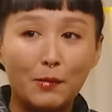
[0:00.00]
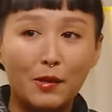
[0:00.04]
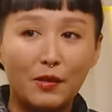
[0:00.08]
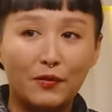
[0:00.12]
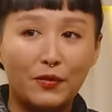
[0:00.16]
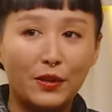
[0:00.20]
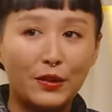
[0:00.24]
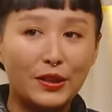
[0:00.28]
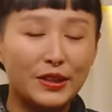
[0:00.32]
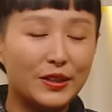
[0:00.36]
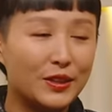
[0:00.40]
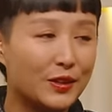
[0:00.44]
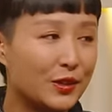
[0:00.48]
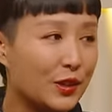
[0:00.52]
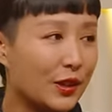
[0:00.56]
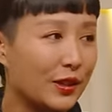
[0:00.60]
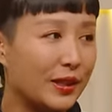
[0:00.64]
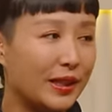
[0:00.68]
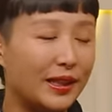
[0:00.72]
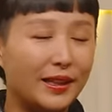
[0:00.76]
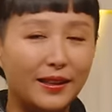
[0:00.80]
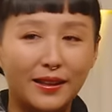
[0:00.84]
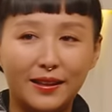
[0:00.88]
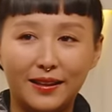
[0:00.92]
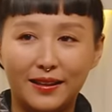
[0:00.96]
I'm a very
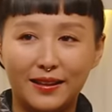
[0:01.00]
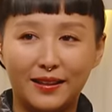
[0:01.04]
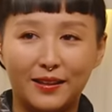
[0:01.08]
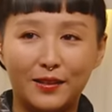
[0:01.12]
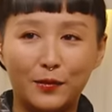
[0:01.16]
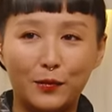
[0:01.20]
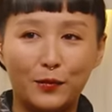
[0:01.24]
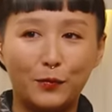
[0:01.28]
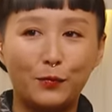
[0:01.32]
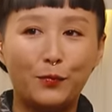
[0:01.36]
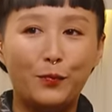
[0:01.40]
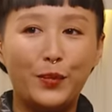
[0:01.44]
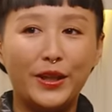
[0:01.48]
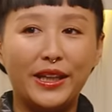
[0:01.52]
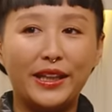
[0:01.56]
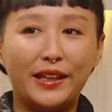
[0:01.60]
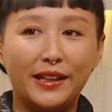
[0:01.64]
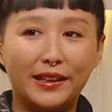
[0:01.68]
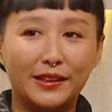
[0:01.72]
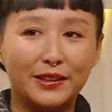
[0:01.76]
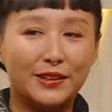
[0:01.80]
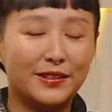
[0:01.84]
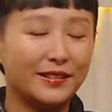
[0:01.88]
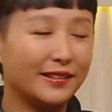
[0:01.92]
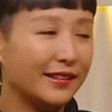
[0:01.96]
sturdy
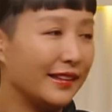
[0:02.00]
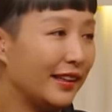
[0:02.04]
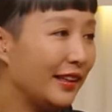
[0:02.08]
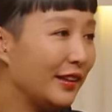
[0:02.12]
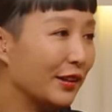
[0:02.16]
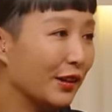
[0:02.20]
being to lean